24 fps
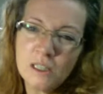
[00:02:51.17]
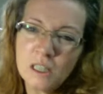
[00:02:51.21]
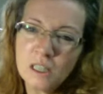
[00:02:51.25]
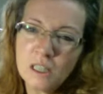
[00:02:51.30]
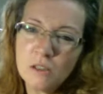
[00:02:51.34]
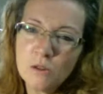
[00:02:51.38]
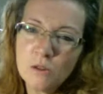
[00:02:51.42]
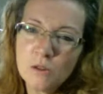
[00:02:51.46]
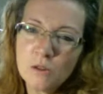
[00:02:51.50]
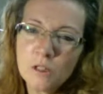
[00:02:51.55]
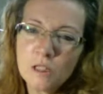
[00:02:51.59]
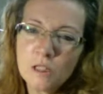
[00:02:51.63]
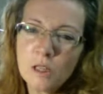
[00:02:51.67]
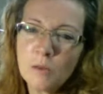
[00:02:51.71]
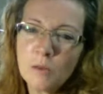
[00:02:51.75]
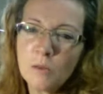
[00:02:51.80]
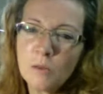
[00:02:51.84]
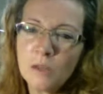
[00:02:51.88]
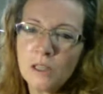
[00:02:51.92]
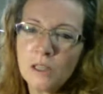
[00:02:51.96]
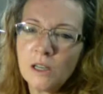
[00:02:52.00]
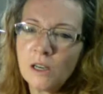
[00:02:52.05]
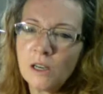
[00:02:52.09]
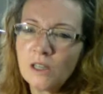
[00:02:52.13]
I do
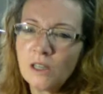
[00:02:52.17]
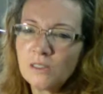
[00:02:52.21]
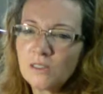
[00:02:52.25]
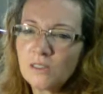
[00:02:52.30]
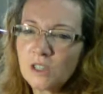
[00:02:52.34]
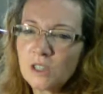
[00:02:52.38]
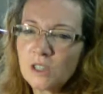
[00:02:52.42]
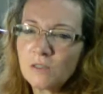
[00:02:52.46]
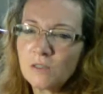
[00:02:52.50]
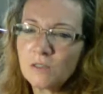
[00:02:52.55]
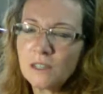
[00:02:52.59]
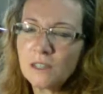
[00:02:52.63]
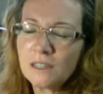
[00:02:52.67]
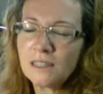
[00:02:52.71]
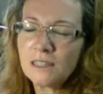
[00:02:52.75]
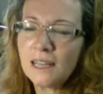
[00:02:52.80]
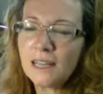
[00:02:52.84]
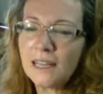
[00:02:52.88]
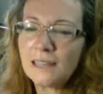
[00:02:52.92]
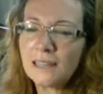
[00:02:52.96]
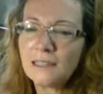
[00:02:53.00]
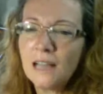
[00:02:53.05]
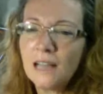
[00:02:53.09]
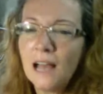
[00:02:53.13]
celebrity art and stuff like
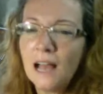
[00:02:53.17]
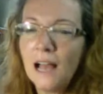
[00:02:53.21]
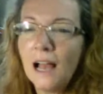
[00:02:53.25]
that.